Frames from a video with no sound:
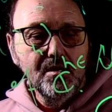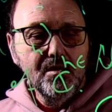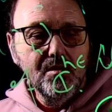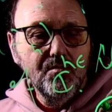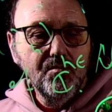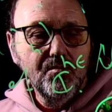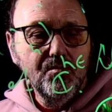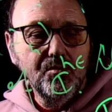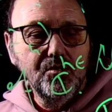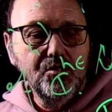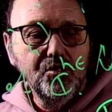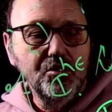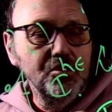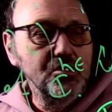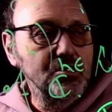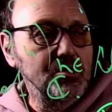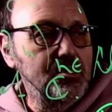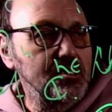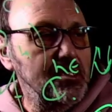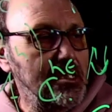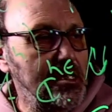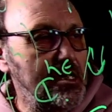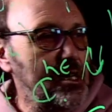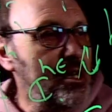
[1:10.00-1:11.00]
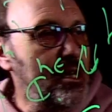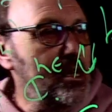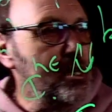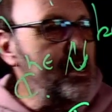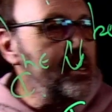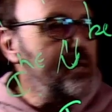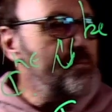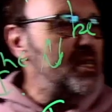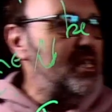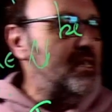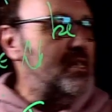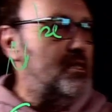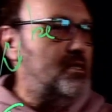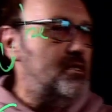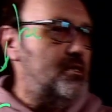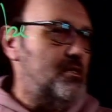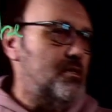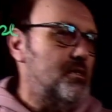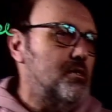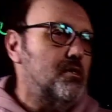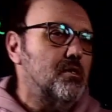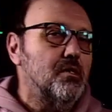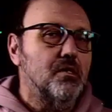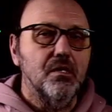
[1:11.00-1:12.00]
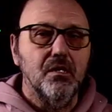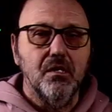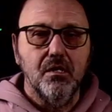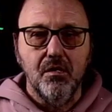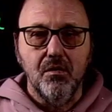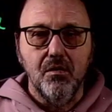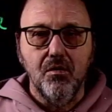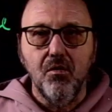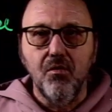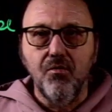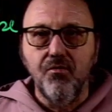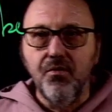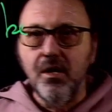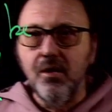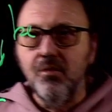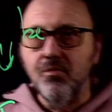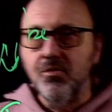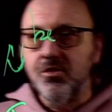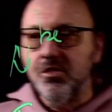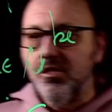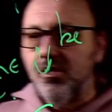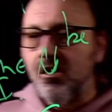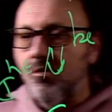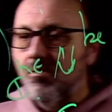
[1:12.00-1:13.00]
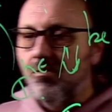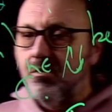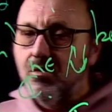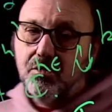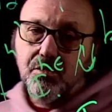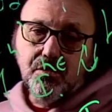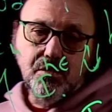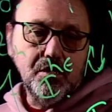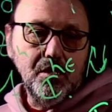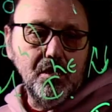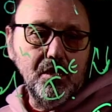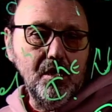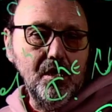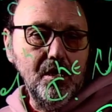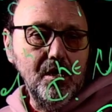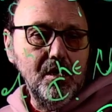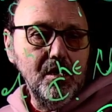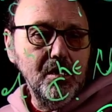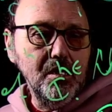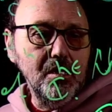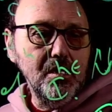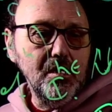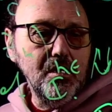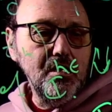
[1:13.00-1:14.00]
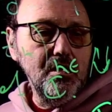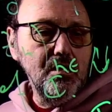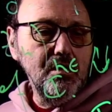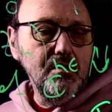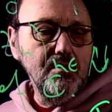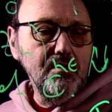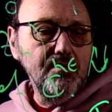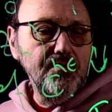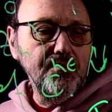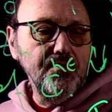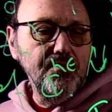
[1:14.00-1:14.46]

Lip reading: which is the limit of our sequence, if